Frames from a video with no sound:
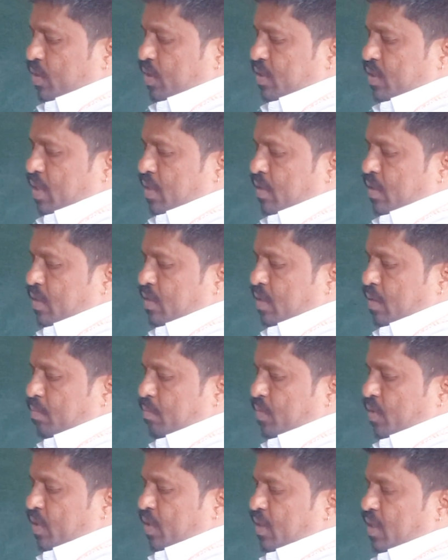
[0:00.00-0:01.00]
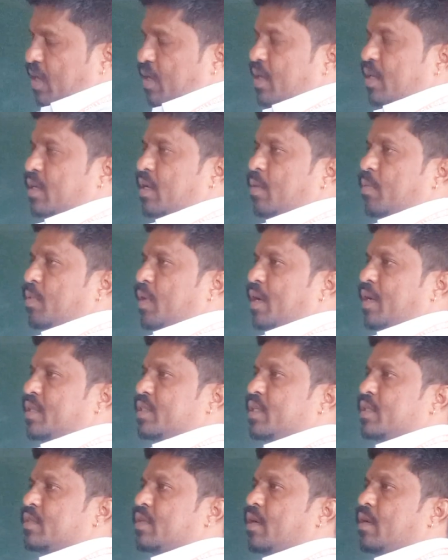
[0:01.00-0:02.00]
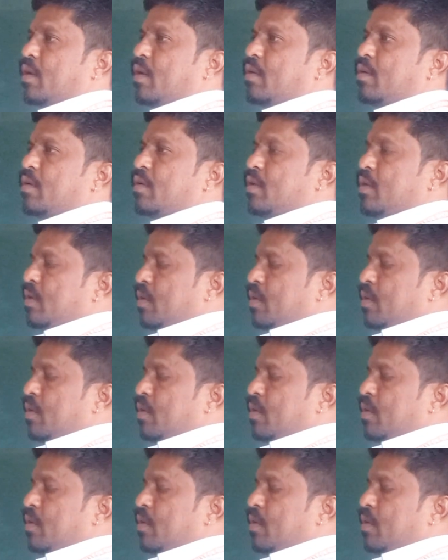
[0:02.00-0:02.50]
this are some Ethernet connections and all.